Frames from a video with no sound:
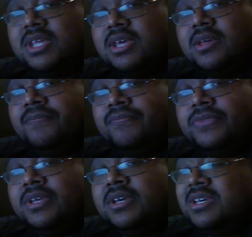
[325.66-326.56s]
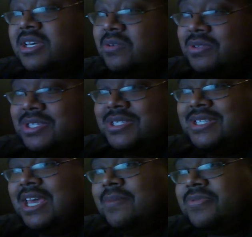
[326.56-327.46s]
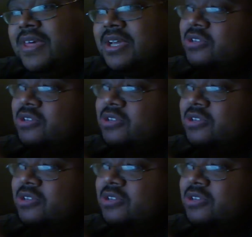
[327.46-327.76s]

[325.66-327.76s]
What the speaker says: thing. It was the same thing.